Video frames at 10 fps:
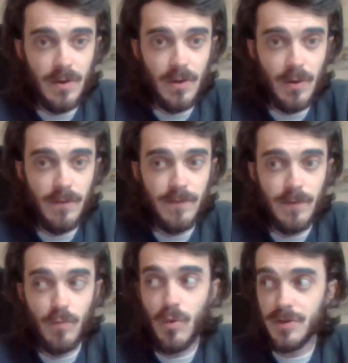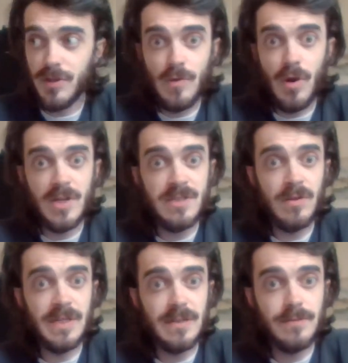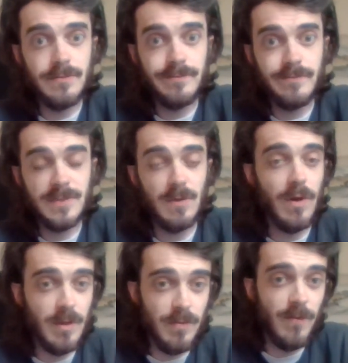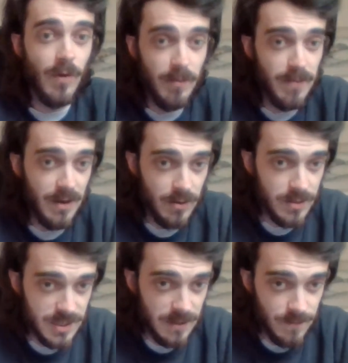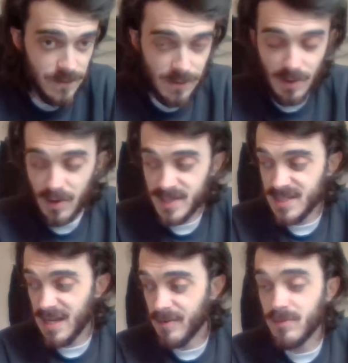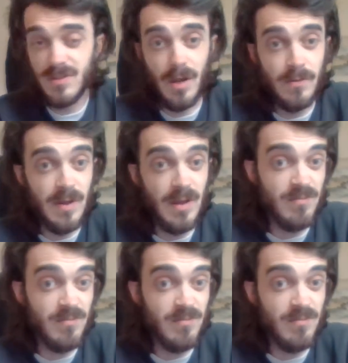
of what you guys like, so I can provide better content for you guys, and also,